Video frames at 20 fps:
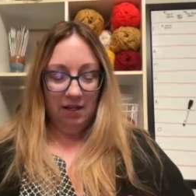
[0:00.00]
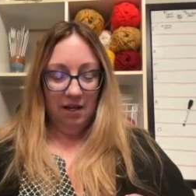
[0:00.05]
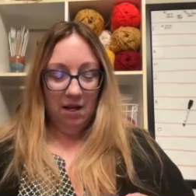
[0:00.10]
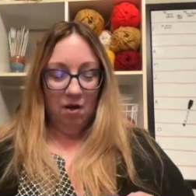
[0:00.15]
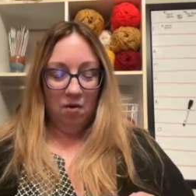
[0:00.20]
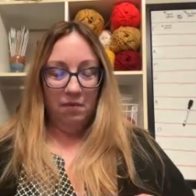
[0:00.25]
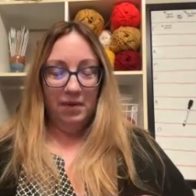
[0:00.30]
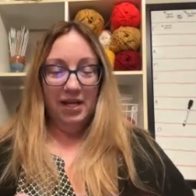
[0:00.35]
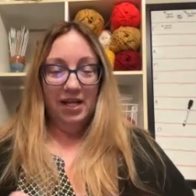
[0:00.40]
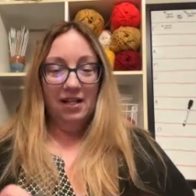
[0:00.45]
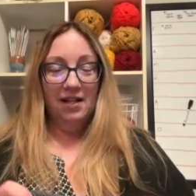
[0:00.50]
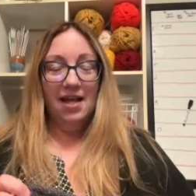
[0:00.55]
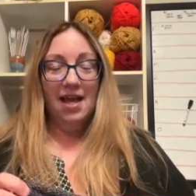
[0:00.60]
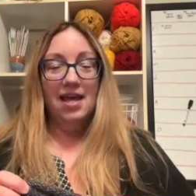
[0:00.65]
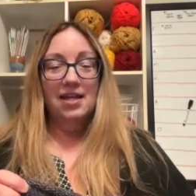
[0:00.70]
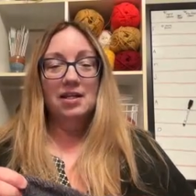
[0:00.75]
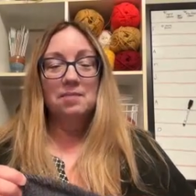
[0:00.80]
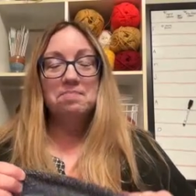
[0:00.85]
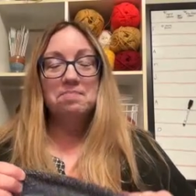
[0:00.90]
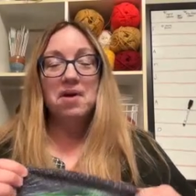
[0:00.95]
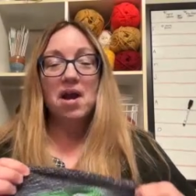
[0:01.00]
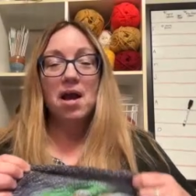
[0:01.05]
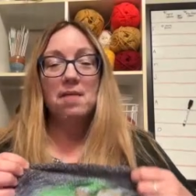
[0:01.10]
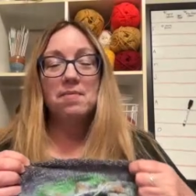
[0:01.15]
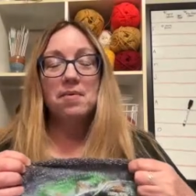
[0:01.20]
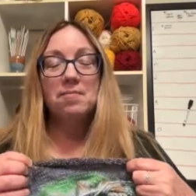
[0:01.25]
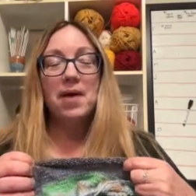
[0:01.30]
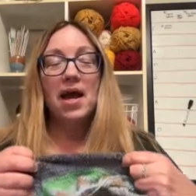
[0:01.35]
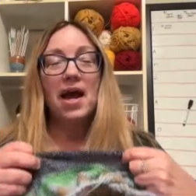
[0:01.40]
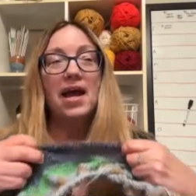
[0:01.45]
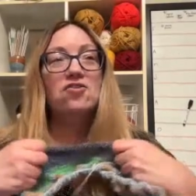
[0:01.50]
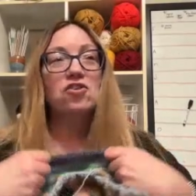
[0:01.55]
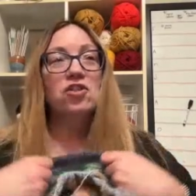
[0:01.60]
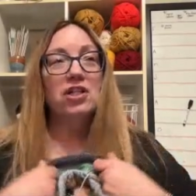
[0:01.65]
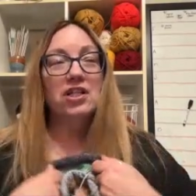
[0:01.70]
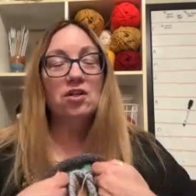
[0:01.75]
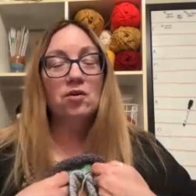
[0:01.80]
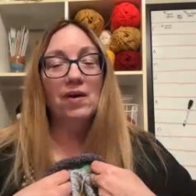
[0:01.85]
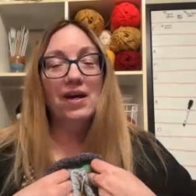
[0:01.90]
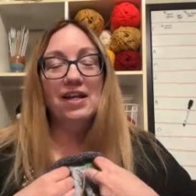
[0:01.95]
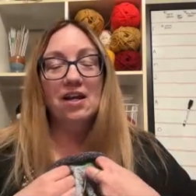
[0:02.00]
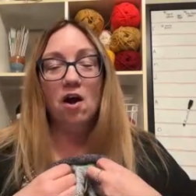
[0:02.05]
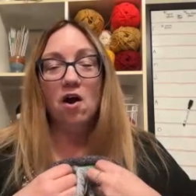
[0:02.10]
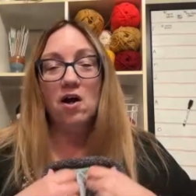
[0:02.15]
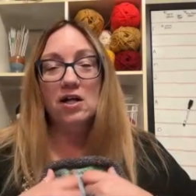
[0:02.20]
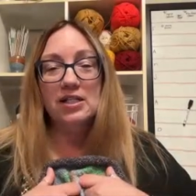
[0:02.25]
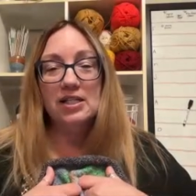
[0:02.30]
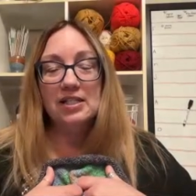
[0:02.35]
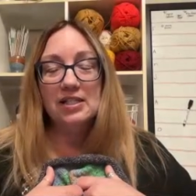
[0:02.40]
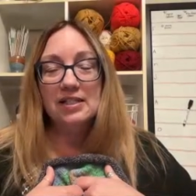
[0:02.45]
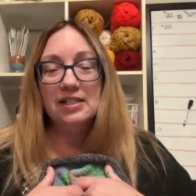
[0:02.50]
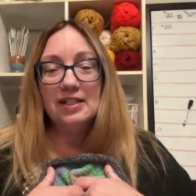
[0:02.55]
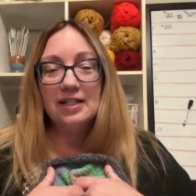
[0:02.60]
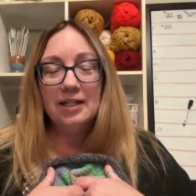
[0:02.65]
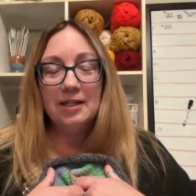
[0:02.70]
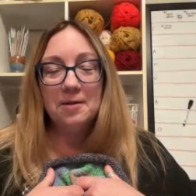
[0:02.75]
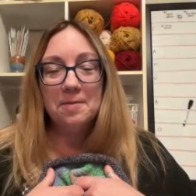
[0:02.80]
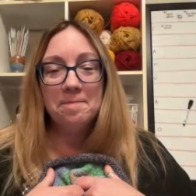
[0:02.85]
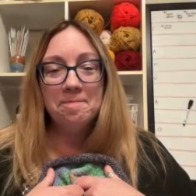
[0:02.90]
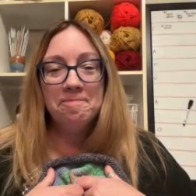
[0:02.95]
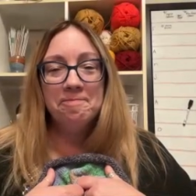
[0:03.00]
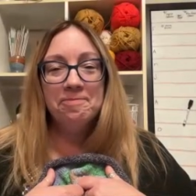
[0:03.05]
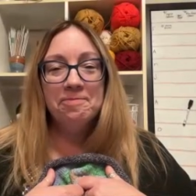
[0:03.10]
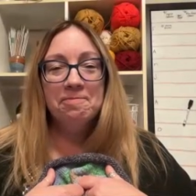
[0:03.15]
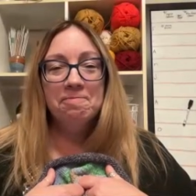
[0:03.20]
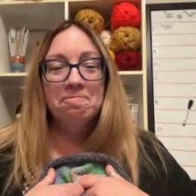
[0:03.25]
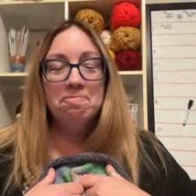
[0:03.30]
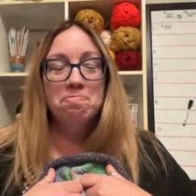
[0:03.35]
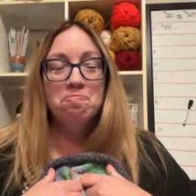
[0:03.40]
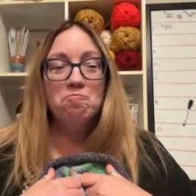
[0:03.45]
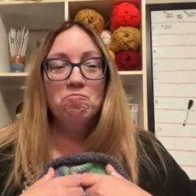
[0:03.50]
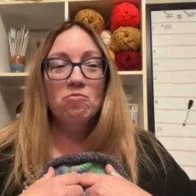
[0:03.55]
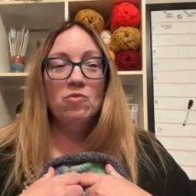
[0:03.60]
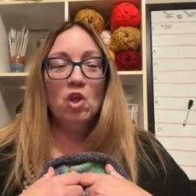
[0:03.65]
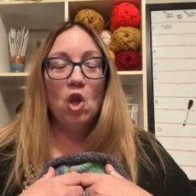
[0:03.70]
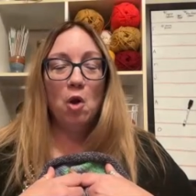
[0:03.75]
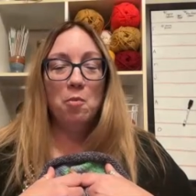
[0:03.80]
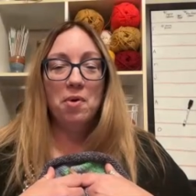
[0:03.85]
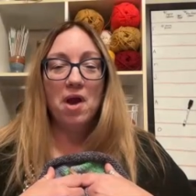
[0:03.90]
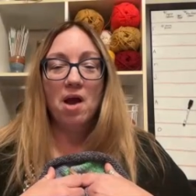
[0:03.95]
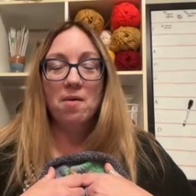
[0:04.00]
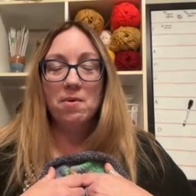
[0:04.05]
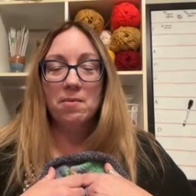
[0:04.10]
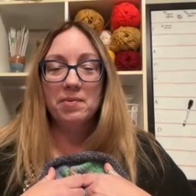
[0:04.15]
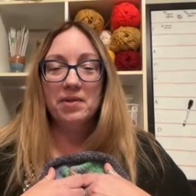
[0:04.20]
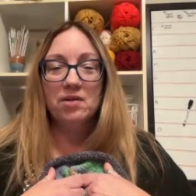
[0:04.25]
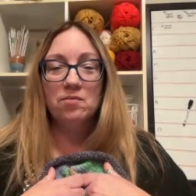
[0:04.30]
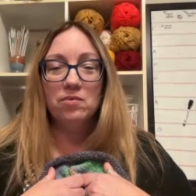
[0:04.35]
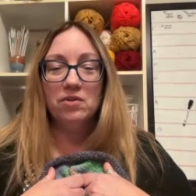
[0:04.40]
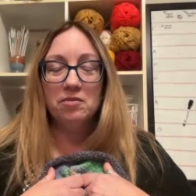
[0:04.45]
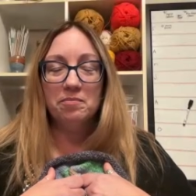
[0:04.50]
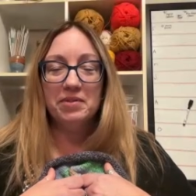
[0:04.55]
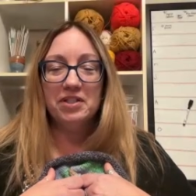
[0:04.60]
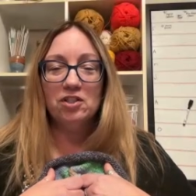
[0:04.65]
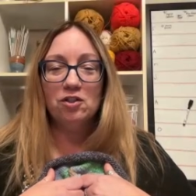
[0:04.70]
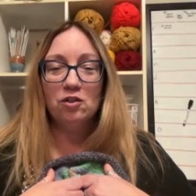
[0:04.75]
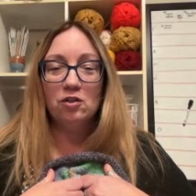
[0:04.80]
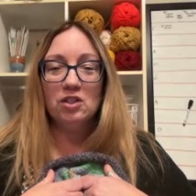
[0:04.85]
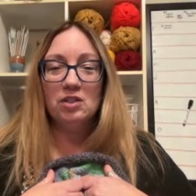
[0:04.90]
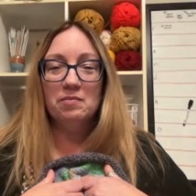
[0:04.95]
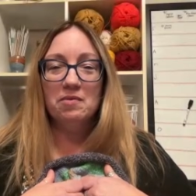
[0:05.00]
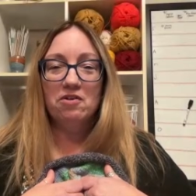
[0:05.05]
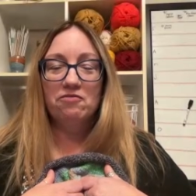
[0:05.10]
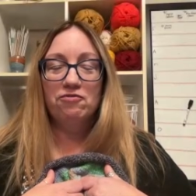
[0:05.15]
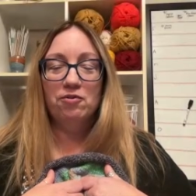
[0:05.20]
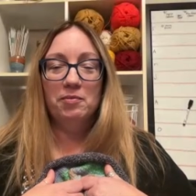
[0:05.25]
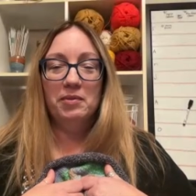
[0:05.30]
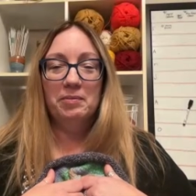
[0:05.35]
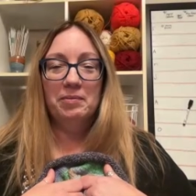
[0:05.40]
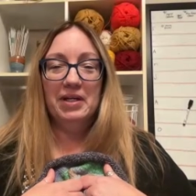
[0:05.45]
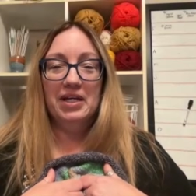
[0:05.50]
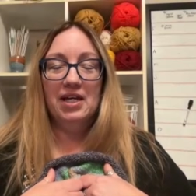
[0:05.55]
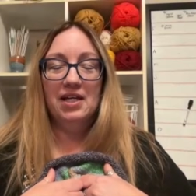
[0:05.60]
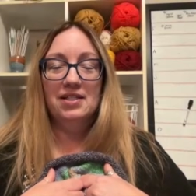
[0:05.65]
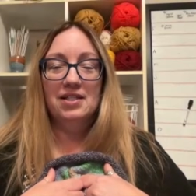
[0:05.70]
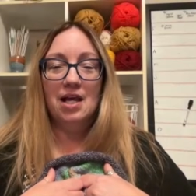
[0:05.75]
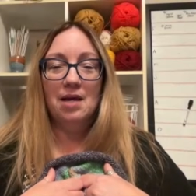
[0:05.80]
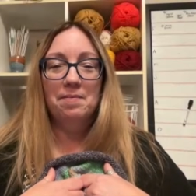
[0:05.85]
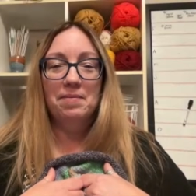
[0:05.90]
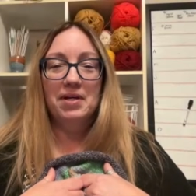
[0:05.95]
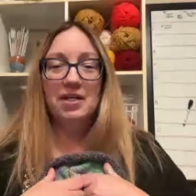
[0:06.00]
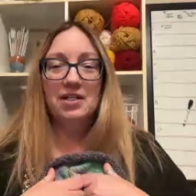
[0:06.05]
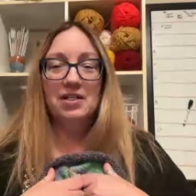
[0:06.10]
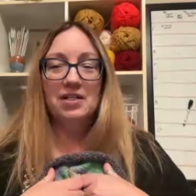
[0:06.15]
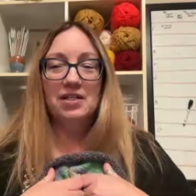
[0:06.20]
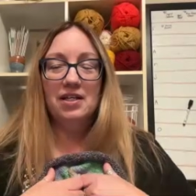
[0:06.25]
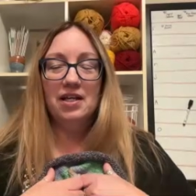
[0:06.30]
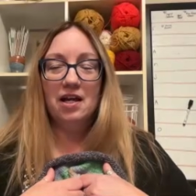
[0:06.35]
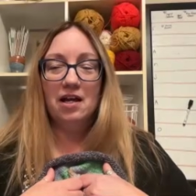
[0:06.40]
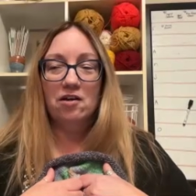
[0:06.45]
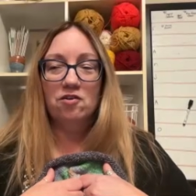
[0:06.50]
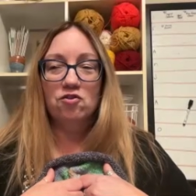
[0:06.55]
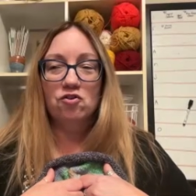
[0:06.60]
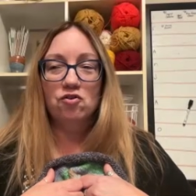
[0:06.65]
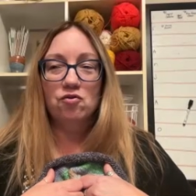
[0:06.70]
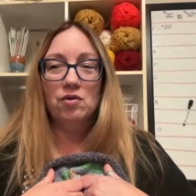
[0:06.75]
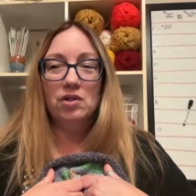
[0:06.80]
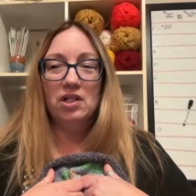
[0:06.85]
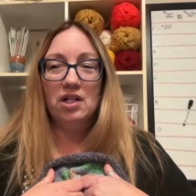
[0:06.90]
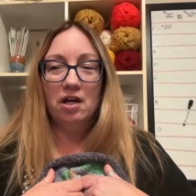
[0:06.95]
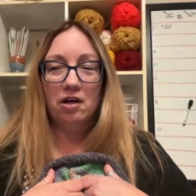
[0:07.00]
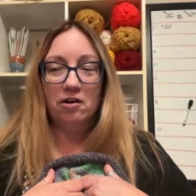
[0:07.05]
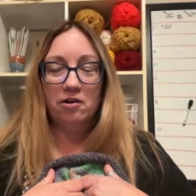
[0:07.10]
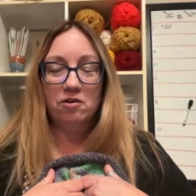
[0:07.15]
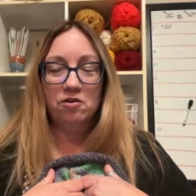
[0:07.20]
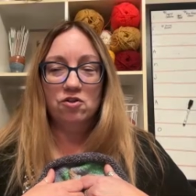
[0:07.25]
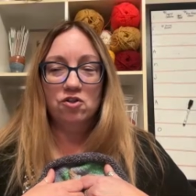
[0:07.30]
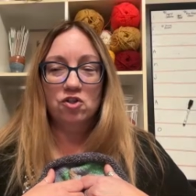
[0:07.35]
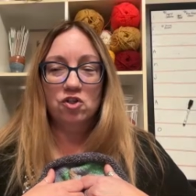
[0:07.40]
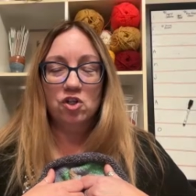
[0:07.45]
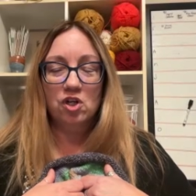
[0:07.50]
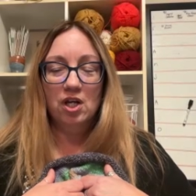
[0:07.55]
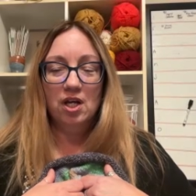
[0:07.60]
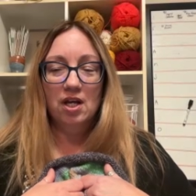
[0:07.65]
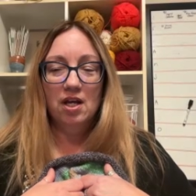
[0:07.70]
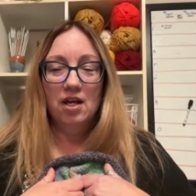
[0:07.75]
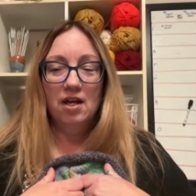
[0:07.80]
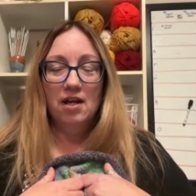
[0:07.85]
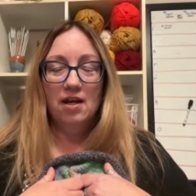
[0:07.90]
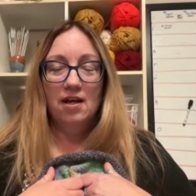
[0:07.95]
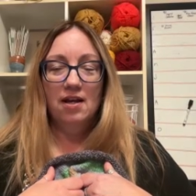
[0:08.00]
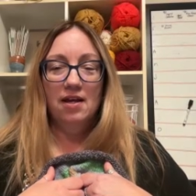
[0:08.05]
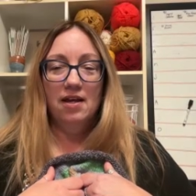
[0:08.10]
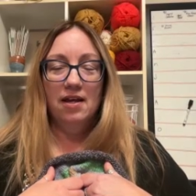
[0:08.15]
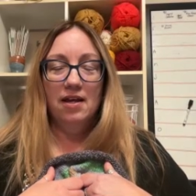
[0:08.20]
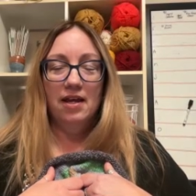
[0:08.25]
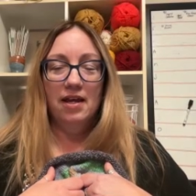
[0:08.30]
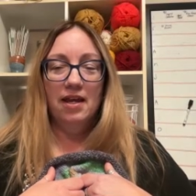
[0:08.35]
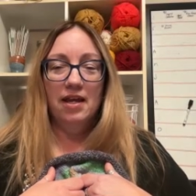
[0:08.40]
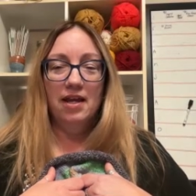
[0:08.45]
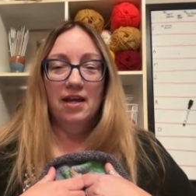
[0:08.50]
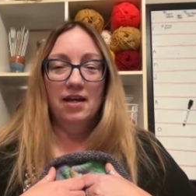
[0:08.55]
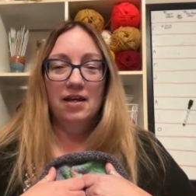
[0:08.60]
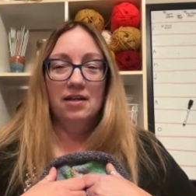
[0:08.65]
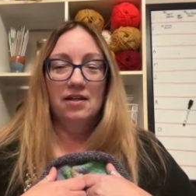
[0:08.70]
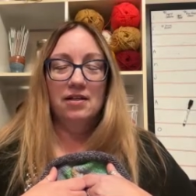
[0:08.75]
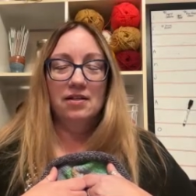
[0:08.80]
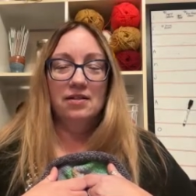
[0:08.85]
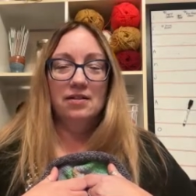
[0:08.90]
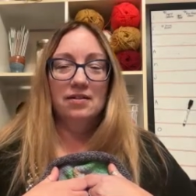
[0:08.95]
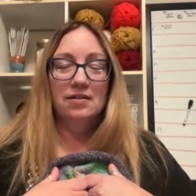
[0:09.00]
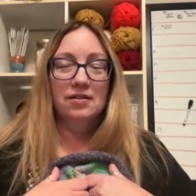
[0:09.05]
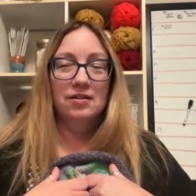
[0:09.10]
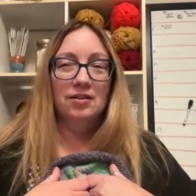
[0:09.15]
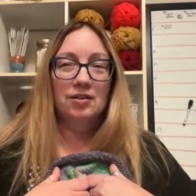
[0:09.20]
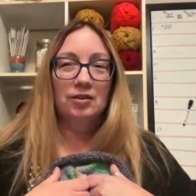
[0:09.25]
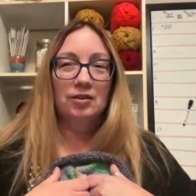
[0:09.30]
Well, and it probably actually, quite honestly, it probably will be too small for me because I picked the extra large and